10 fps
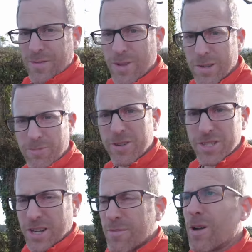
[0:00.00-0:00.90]
I really
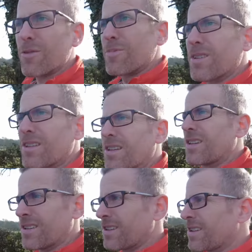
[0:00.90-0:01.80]
appreciate about being
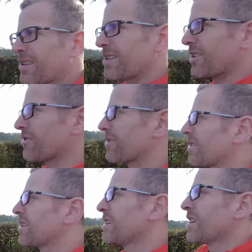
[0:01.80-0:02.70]
here in
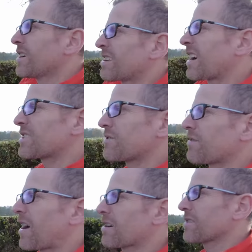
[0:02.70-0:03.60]
the country of
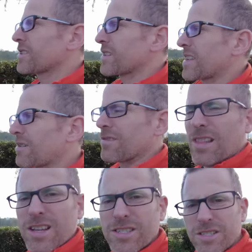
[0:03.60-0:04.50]
Ireland is how
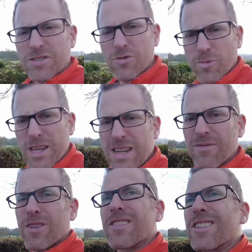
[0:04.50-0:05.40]
lush and green
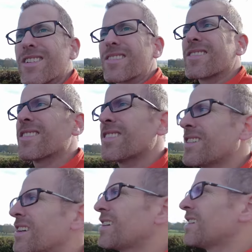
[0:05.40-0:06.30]
everything is.
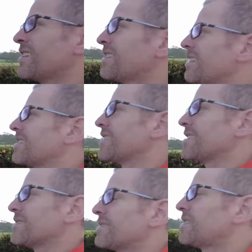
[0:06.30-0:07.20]
Uh,
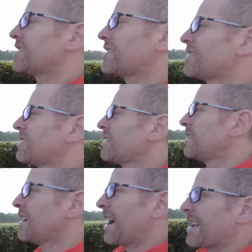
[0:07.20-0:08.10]

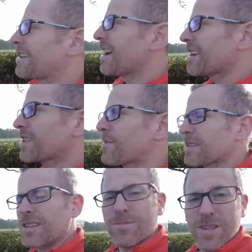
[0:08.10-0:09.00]
I did not expect
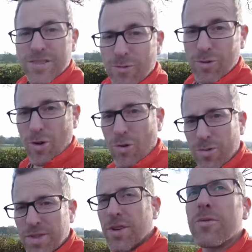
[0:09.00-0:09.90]
it to be so cold
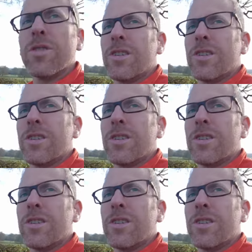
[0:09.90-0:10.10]
though.